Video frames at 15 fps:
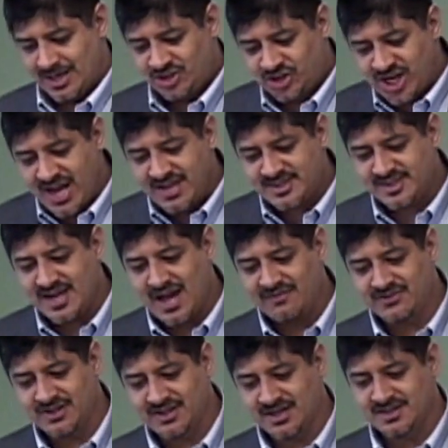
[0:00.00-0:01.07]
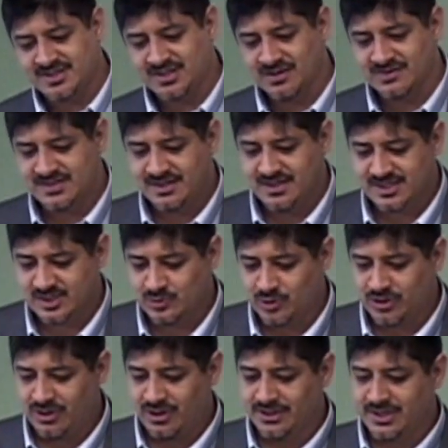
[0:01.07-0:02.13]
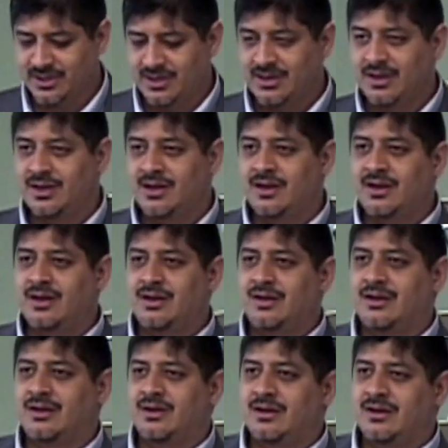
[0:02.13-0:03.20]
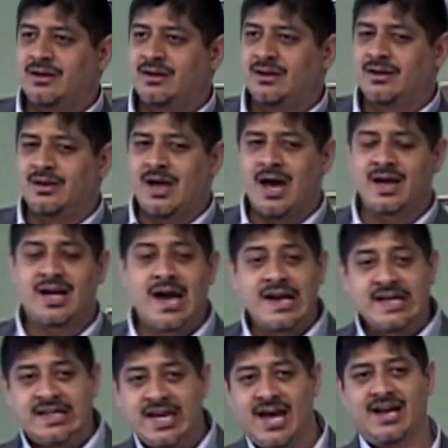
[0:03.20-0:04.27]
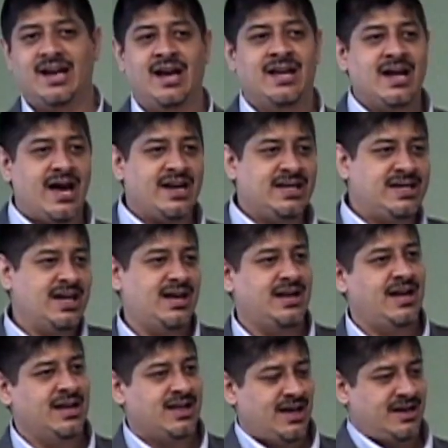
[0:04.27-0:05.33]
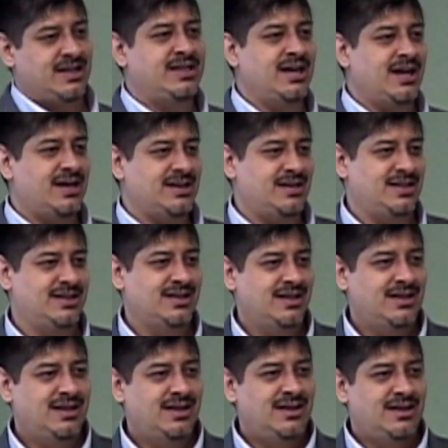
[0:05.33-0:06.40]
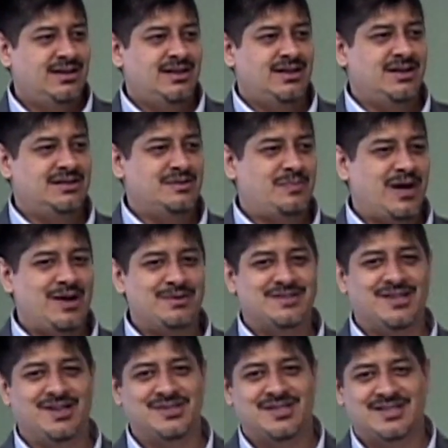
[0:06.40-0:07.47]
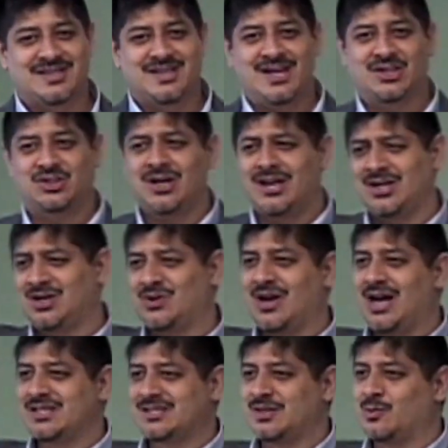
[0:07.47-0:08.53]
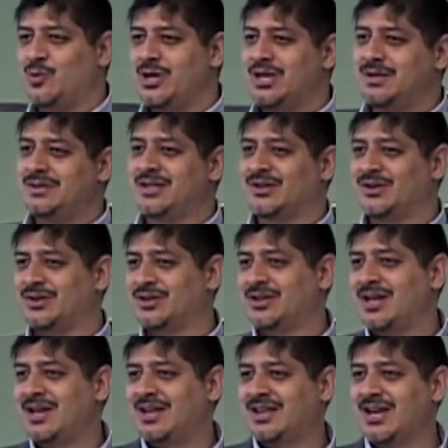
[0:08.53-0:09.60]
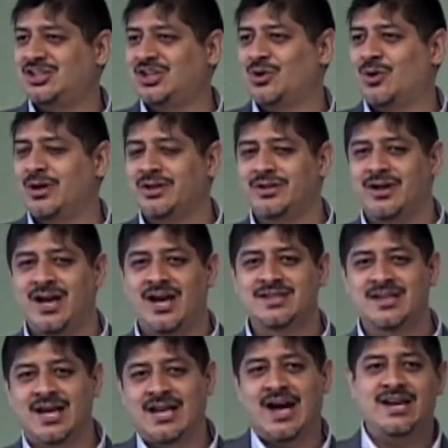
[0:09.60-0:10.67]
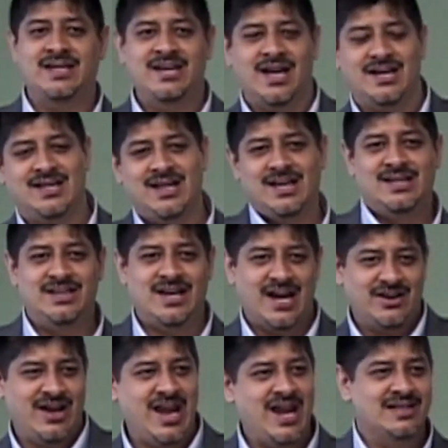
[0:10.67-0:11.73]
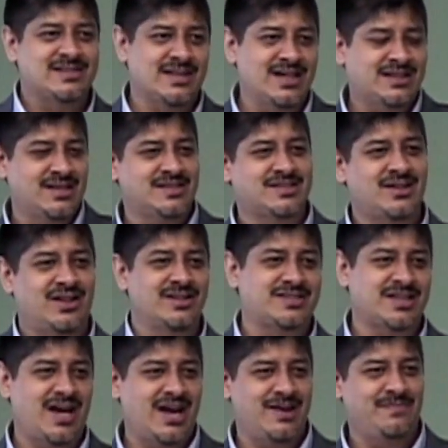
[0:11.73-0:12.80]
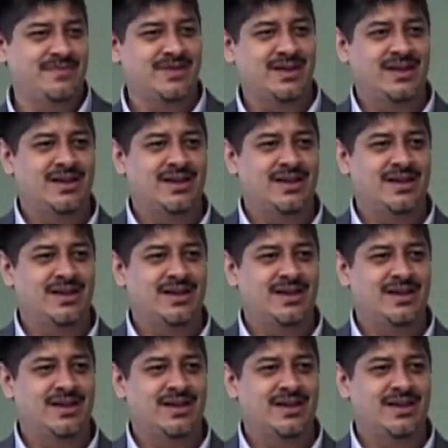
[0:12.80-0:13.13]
Chase after the concerns of this world. I got to get, I got to get, I got to get. And the Bible tells us like trying to grasp the wind or catching oil in your hands. I got to get. You got your hands like this all the time.